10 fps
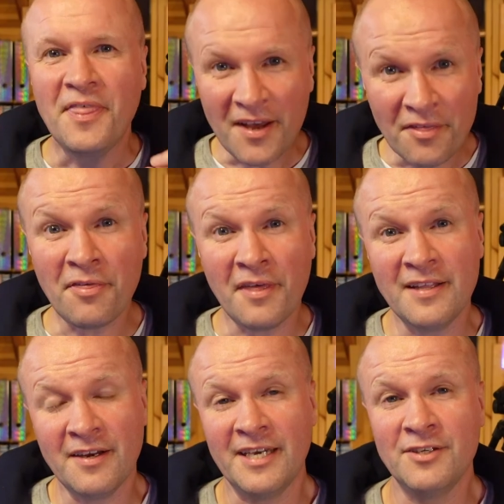The other thing
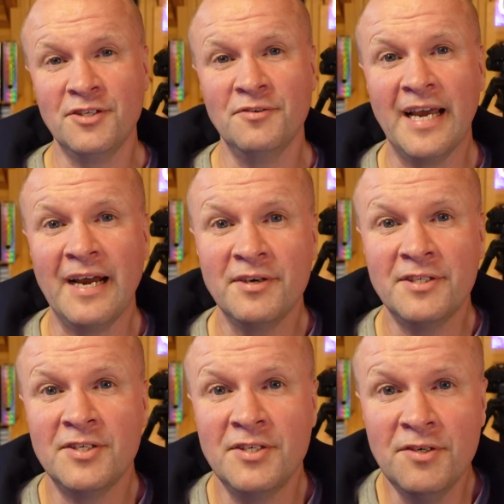that I can do now
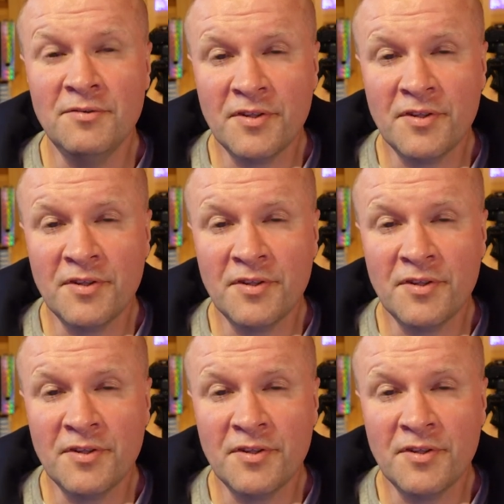is to use